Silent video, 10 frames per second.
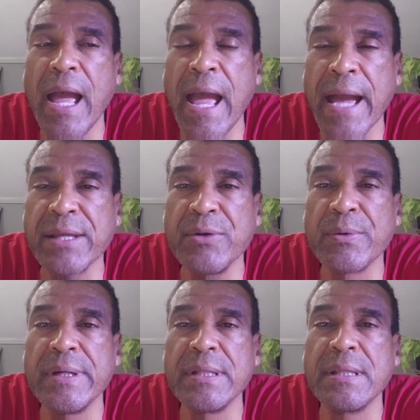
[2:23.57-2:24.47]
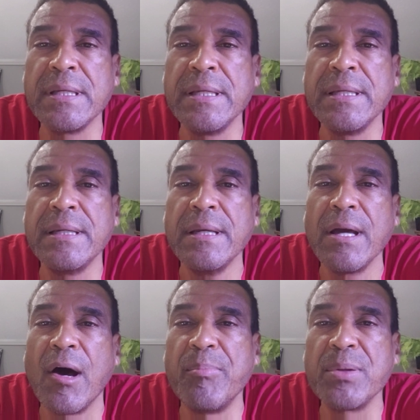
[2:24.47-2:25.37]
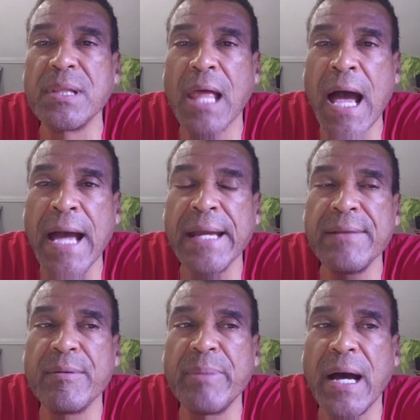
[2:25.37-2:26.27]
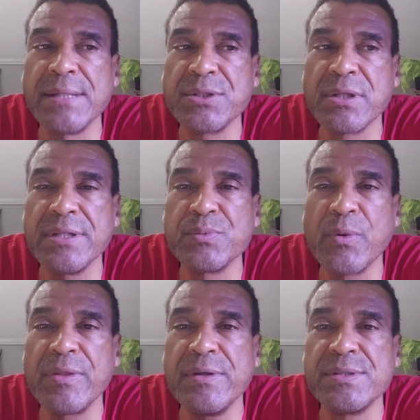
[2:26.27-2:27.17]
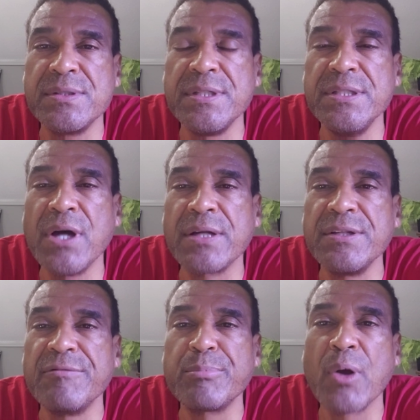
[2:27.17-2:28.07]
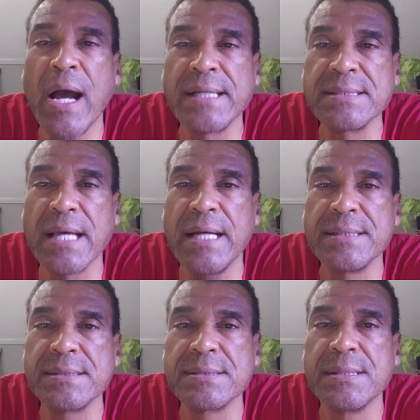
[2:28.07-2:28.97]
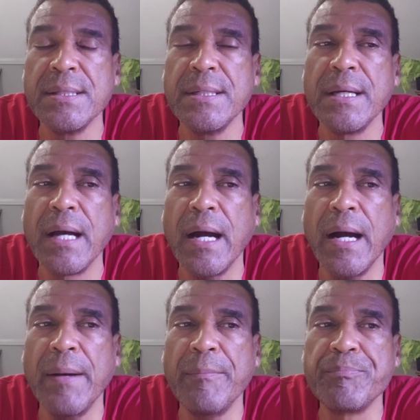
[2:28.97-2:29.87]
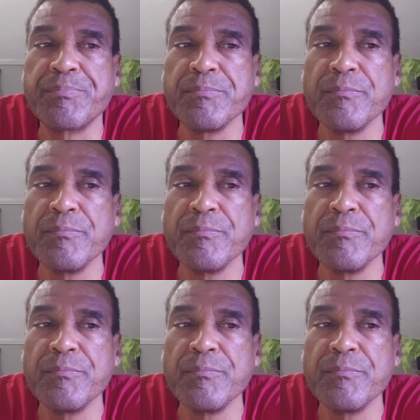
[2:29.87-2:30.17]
accurately apply the postulates with his deductive process um,